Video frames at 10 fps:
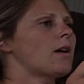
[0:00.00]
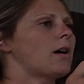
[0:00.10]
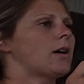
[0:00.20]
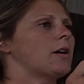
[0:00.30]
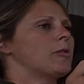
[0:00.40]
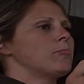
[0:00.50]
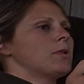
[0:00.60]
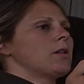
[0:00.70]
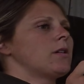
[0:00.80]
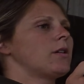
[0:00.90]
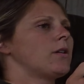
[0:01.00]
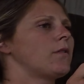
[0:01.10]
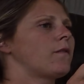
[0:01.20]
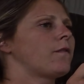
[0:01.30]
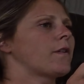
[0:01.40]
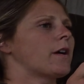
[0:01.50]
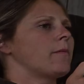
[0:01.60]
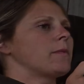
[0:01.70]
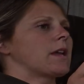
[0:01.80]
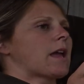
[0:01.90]
um
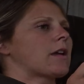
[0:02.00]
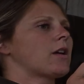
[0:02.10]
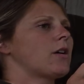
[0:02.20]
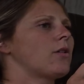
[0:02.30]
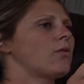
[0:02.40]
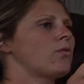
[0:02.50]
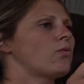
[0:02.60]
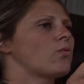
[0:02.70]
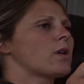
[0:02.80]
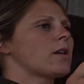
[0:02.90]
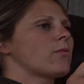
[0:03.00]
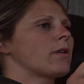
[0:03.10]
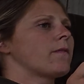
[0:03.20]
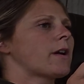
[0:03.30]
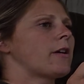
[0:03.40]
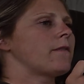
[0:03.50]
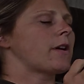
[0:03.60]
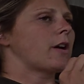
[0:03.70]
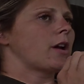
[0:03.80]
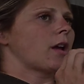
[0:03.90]
from the get-go, we were very,
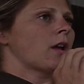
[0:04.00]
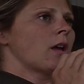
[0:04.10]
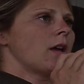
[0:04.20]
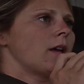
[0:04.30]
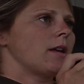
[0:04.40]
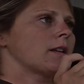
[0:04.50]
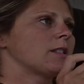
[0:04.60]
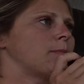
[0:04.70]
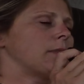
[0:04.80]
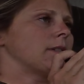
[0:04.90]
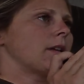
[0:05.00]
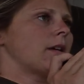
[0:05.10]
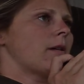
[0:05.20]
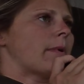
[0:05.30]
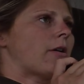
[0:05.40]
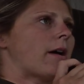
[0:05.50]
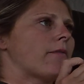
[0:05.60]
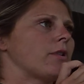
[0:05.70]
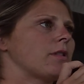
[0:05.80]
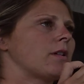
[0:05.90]
very explicit about
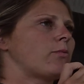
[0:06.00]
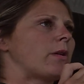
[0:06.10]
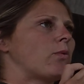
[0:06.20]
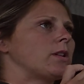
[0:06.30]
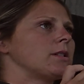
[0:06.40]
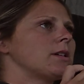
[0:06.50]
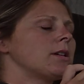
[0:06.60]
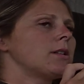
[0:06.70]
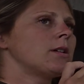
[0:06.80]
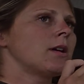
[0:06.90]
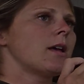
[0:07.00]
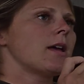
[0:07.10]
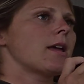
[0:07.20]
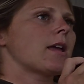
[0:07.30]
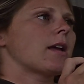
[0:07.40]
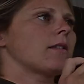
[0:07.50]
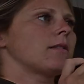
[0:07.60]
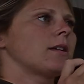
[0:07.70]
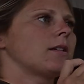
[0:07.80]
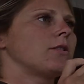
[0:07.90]
everything we wanted,
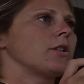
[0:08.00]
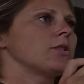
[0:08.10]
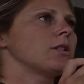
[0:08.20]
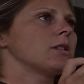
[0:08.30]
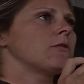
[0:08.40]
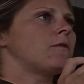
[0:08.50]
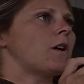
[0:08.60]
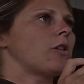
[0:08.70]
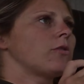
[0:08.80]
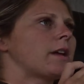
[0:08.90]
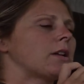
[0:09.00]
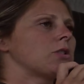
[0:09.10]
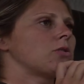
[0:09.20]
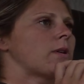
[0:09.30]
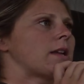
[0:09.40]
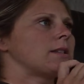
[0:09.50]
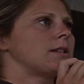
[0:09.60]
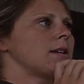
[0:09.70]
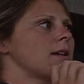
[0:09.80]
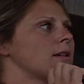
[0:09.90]
and the nurses followed that to a
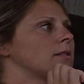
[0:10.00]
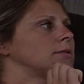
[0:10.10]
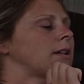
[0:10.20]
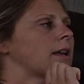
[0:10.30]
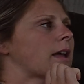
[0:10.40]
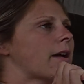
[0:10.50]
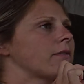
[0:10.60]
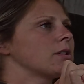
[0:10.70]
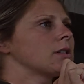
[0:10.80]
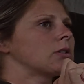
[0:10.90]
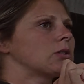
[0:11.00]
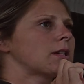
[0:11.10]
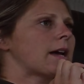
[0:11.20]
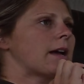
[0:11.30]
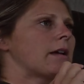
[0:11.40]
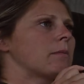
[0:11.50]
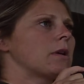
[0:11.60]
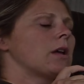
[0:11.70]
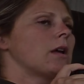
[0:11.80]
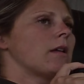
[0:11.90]
T. Like every single time
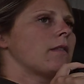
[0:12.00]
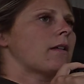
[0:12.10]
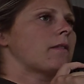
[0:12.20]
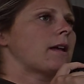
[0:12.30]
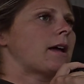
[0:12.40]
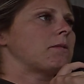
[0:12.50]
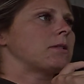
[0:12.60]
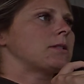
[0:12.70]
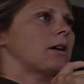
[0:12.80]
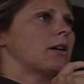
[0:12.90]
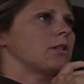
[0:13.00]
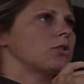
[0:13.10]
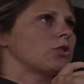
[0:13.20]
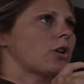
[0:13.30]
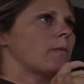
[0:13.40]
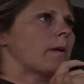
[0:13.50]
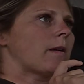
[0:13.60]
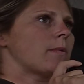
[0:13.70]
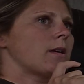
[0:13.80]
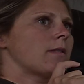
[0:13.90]
that they had to touch our
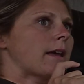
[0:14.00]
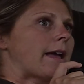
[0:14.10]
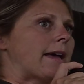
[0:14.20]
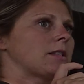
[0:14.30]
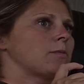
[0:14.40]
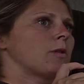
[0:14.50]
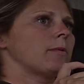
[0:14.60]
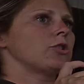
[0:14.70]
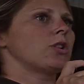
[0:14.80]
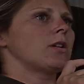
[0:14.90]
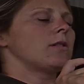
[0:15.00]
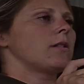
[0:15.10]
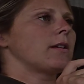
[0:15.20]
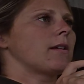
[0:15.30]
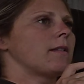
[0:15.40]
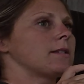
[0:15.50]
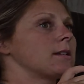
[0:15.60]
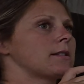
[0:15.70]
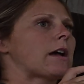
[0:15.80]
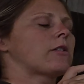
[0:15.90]
baby, they asked permission, and that's
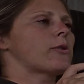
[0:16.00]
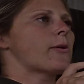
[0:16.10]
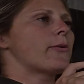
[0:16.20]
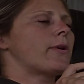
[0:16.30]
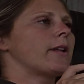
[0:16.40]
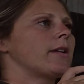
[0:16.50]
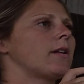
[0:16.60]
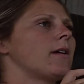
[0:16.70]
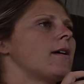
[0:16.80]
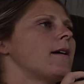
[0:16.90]
exactly what we wanted.